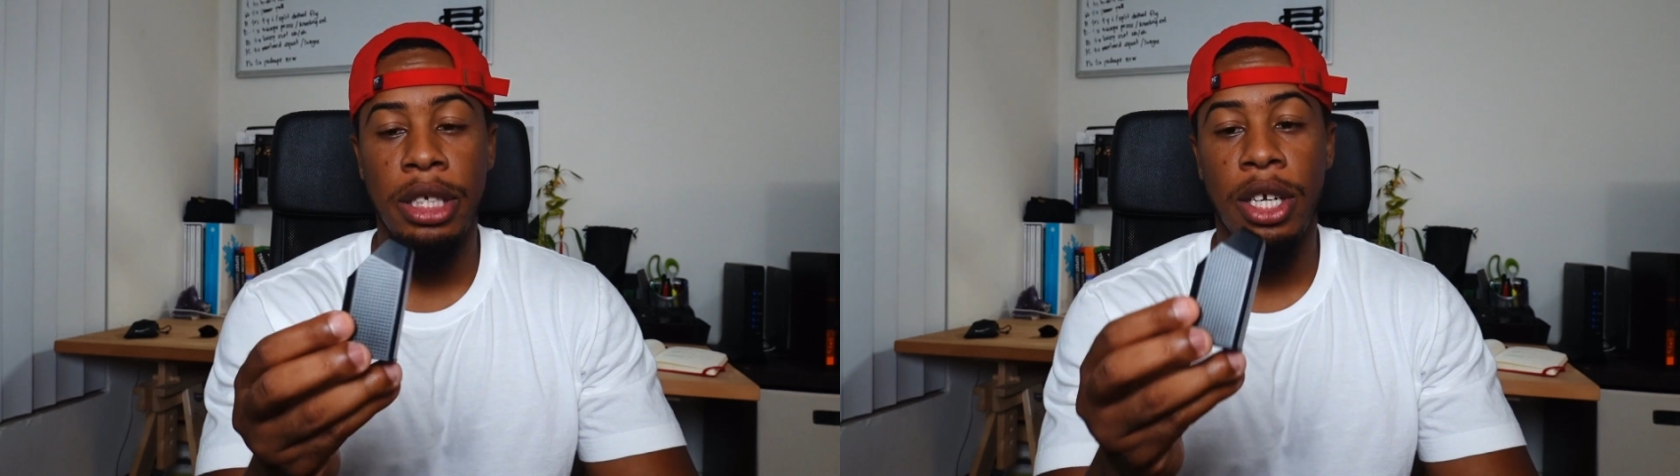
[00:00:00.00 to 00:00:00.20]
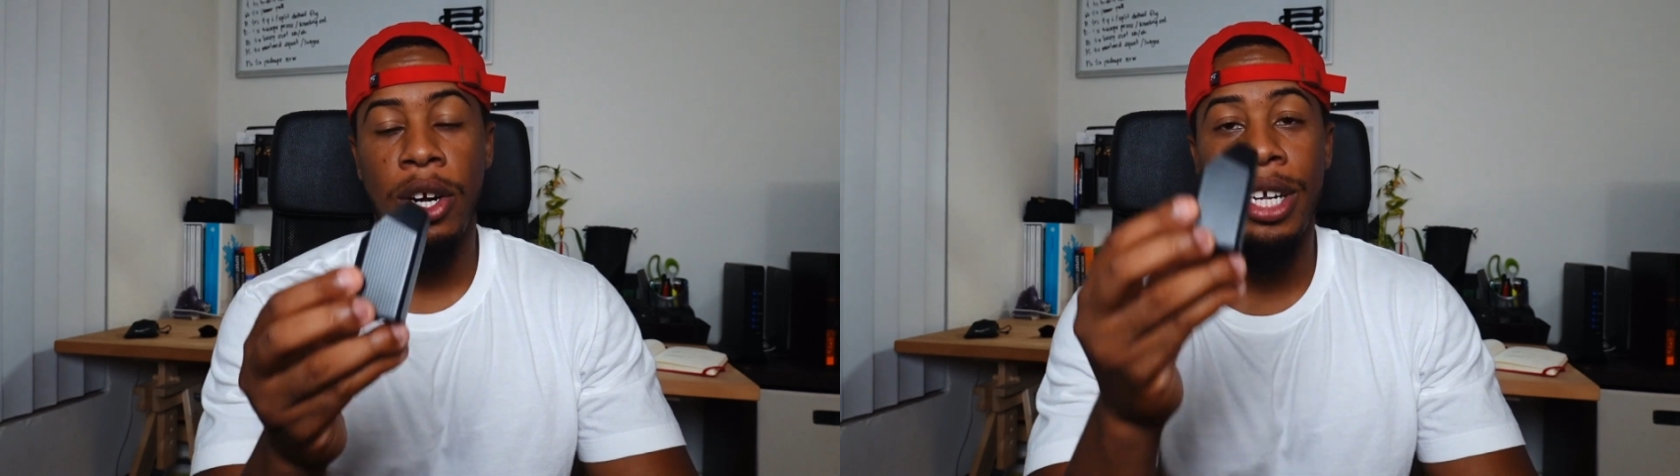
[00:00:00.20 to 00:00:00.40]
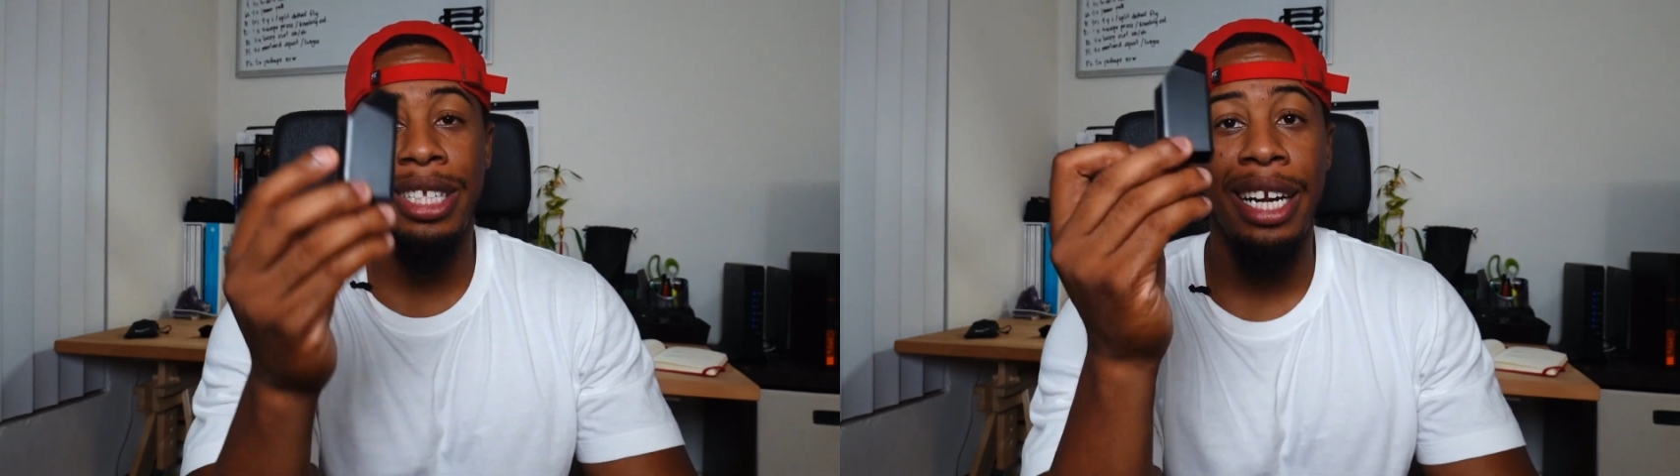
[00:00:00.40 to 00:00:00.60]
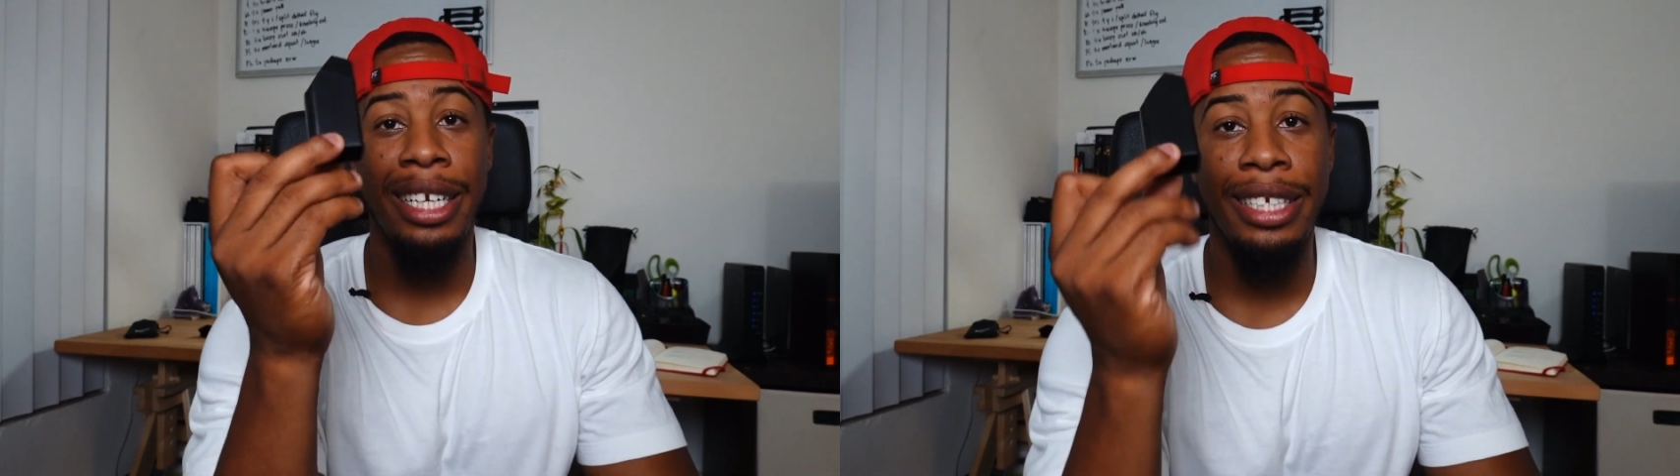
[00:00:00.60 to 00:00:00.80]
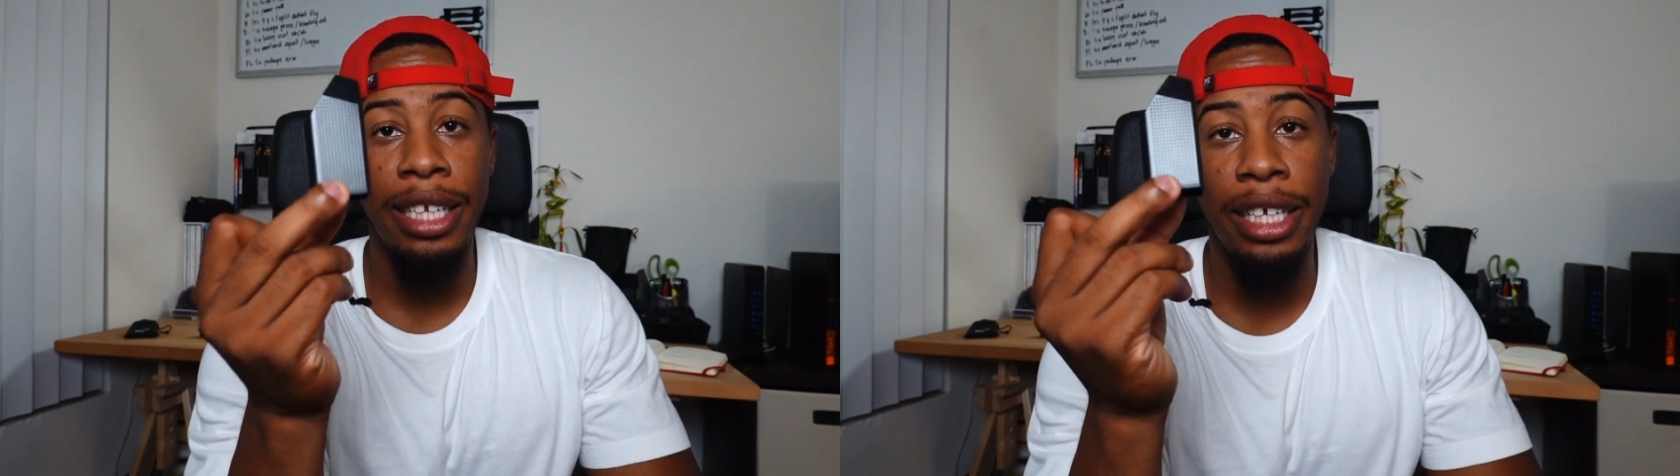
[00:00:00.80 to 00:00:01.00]
ago is that
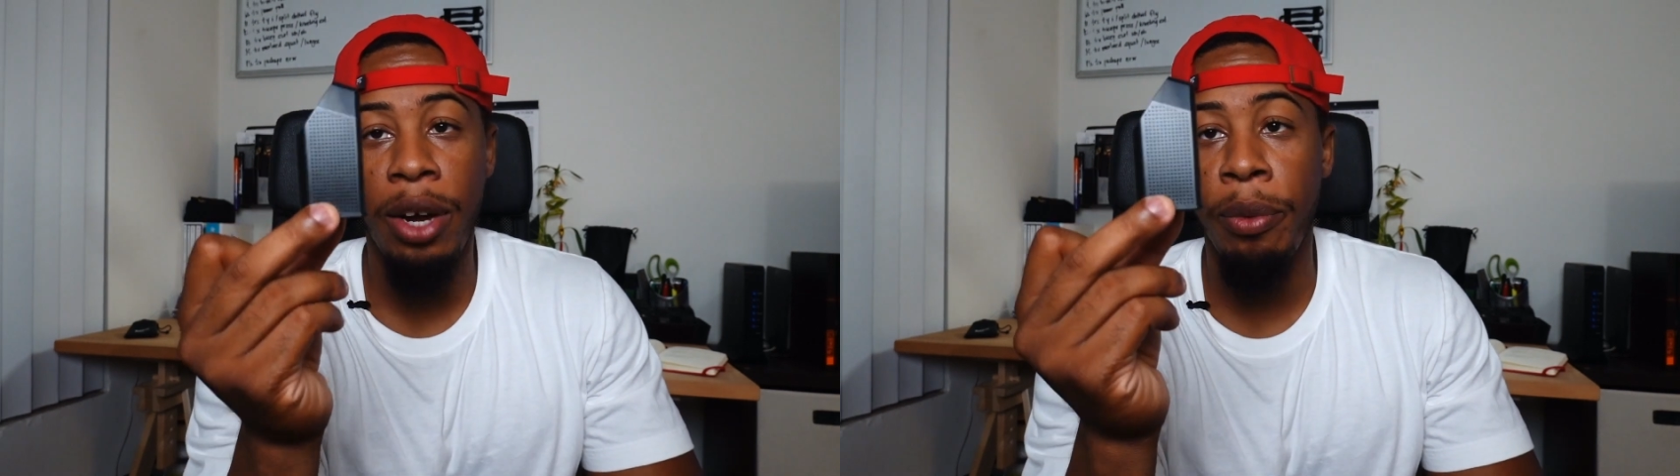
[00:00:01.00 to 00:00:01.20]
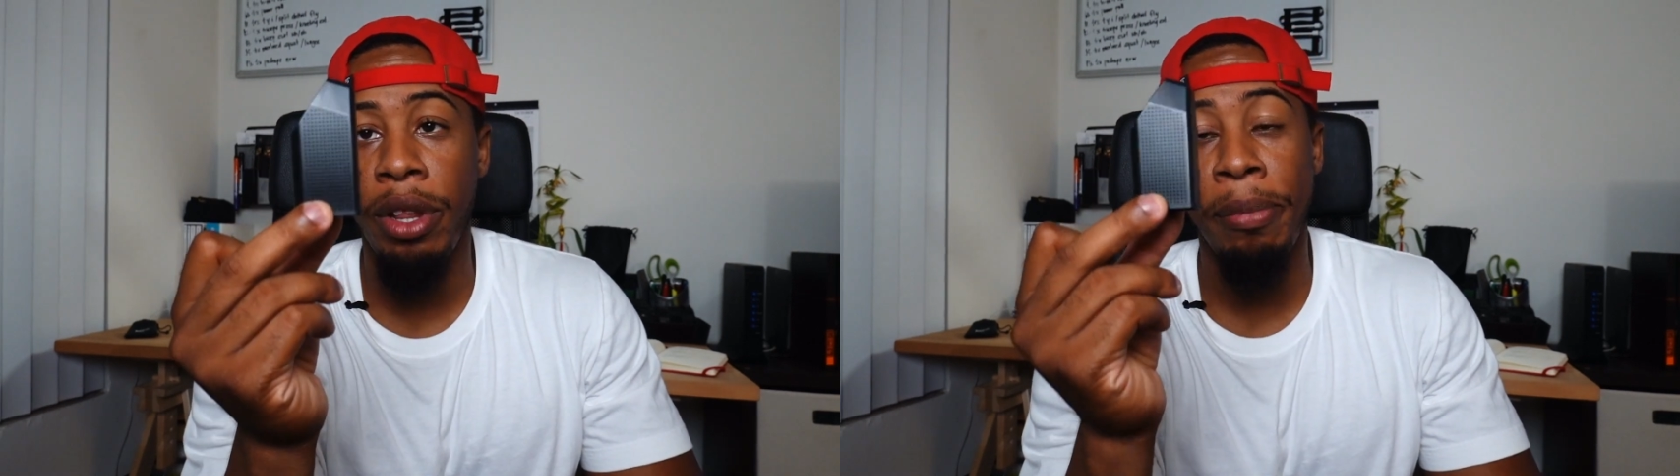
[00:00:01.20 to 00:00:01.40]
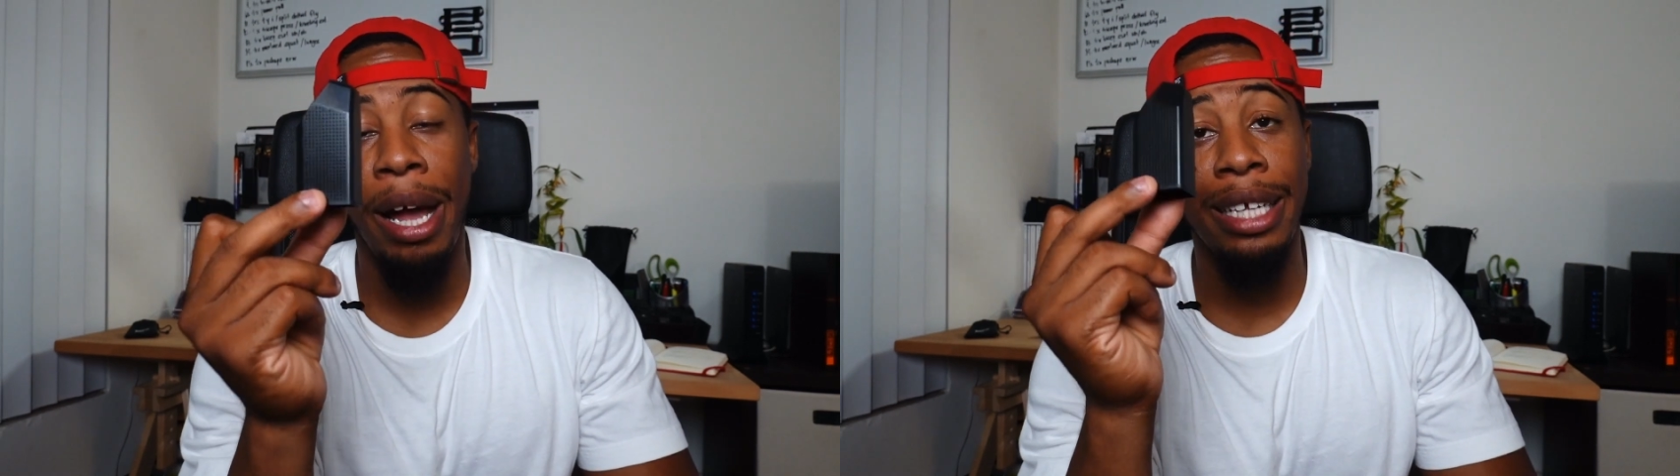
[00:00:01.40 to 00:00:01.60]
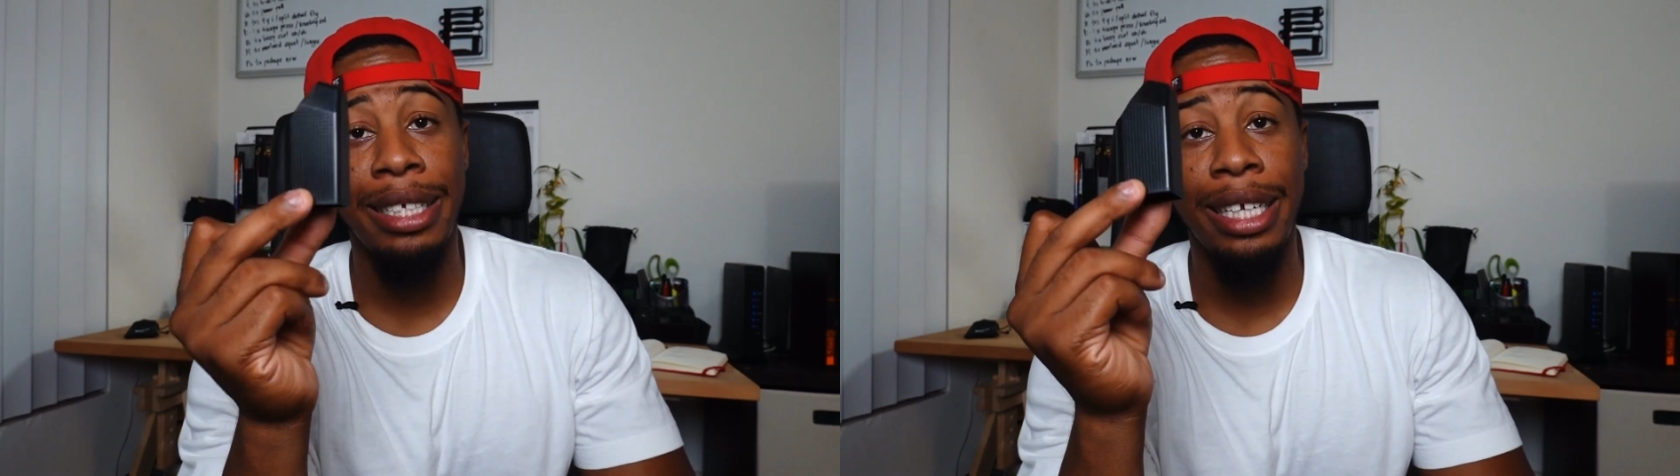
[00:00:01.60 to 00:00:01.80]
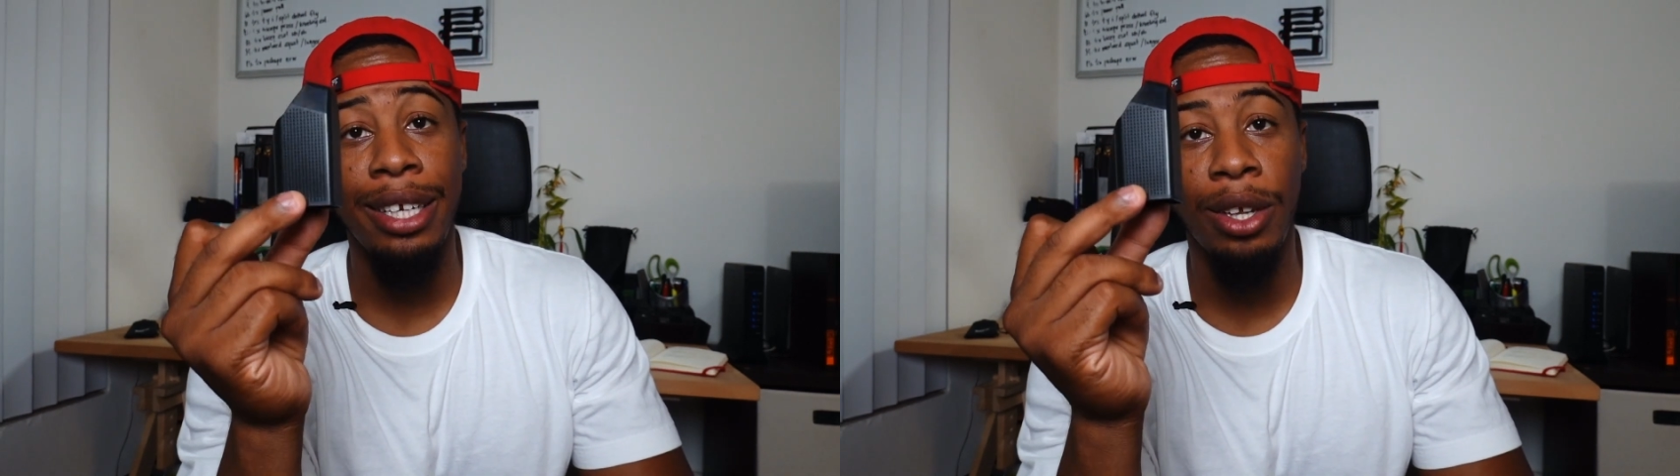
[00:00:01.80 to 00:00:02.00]
it didn't come with a
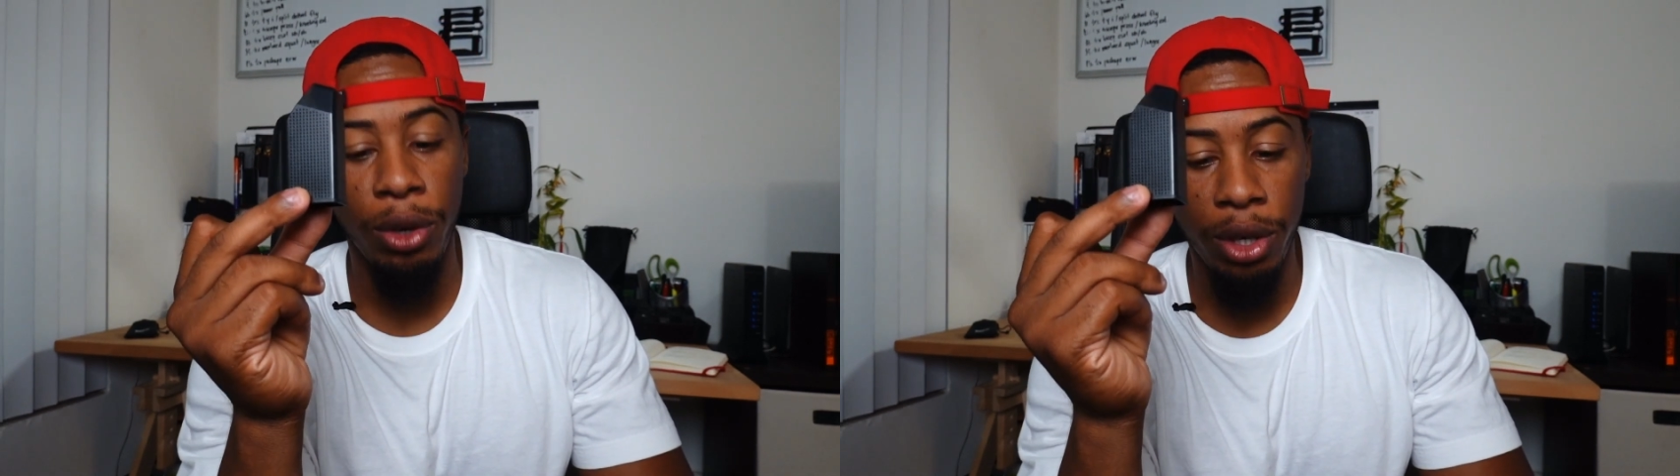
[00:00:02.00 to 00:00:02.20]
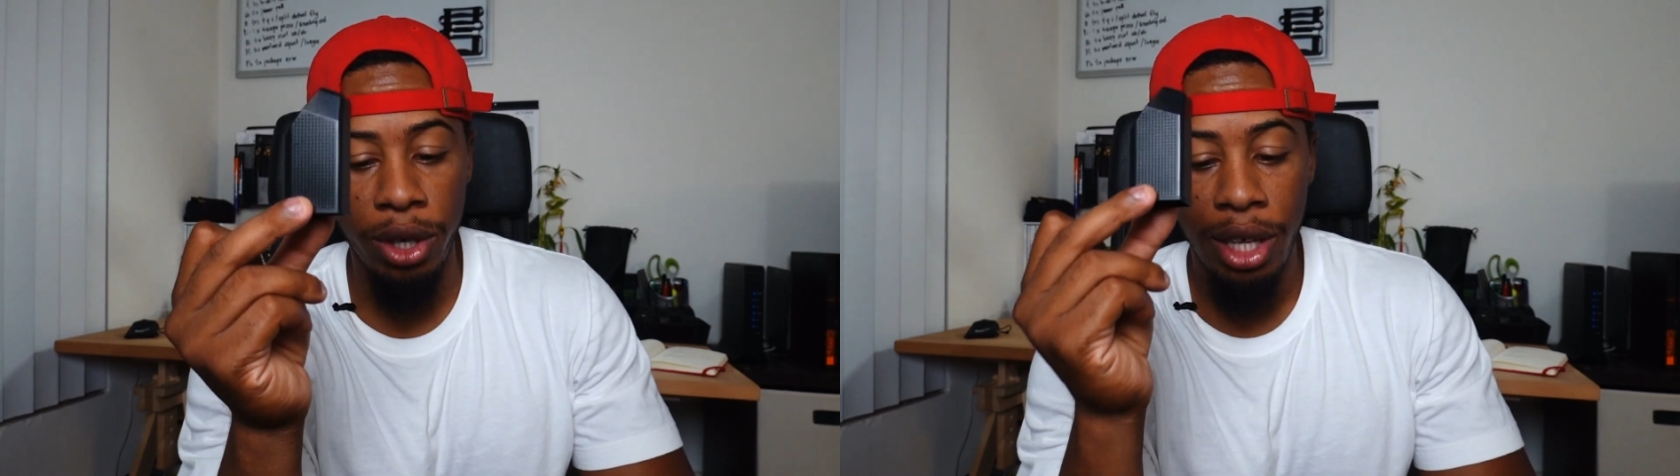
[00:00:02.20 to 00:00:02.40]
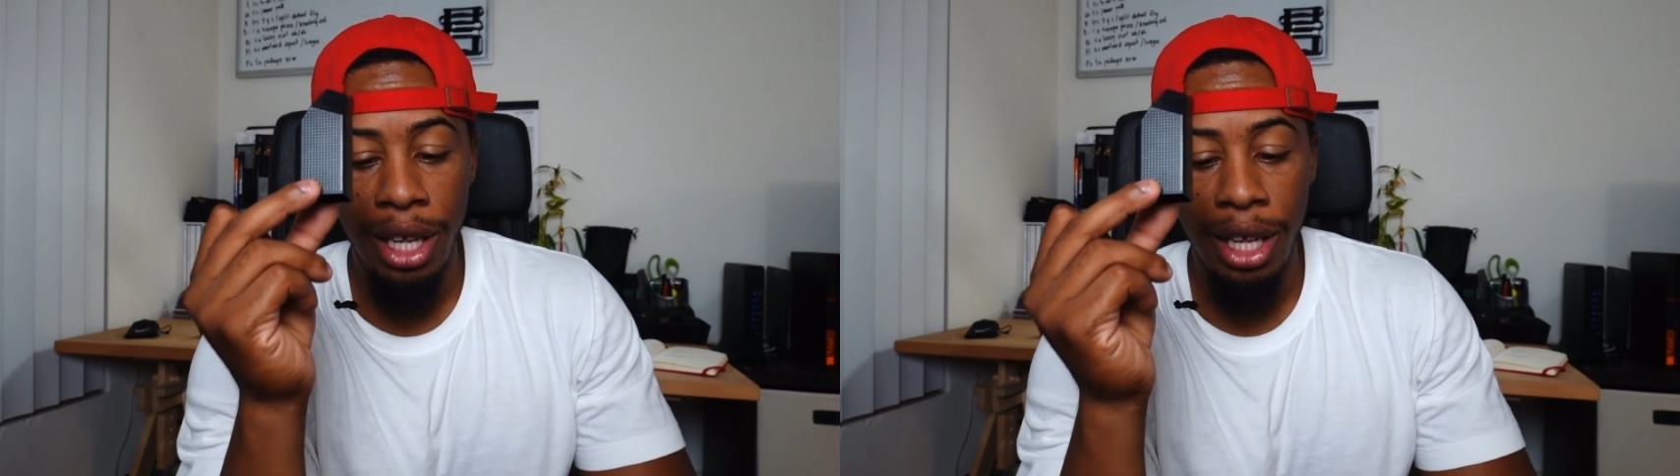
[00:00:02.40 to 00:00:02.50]
magazine loader.